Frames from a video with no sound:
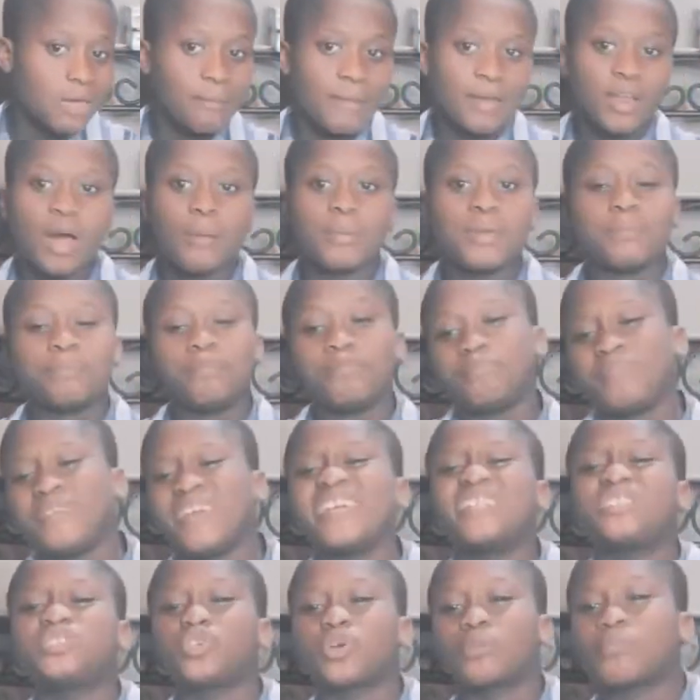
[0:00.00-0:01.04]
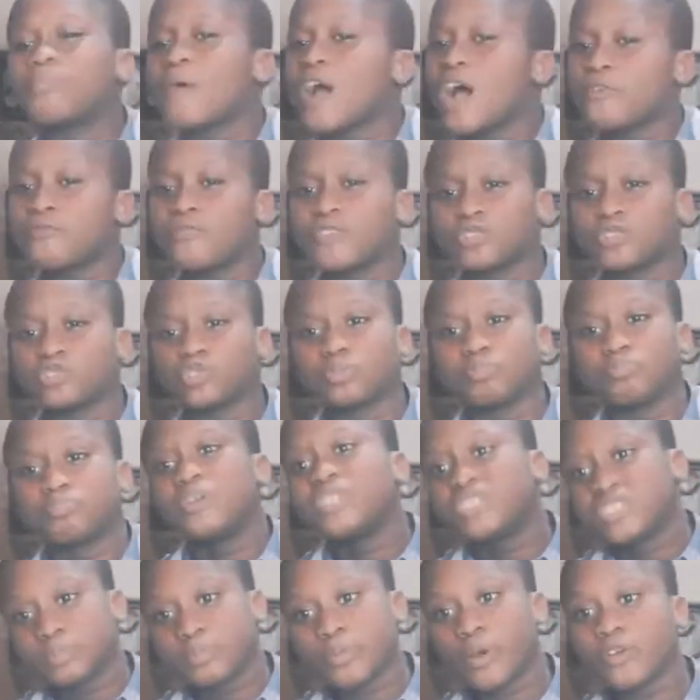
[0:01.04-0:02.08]
It might not be picture perfect or
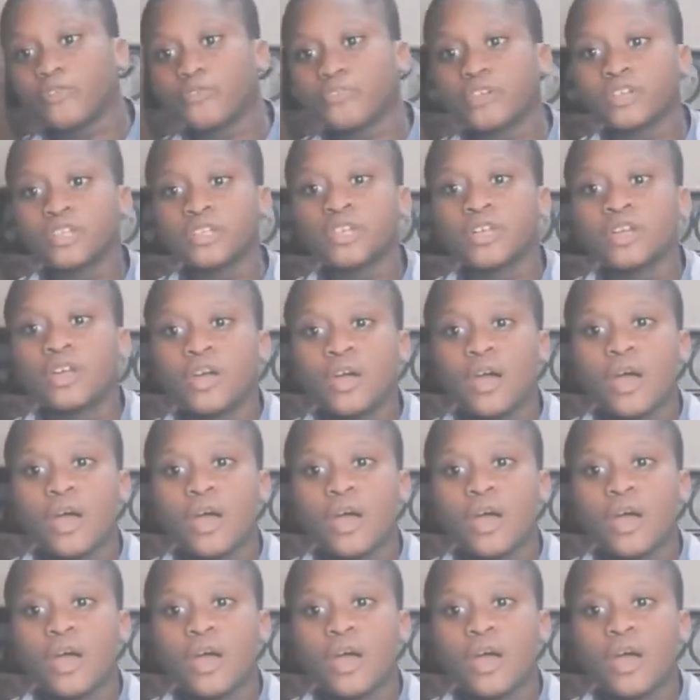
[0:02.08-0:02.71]
pitch perfect,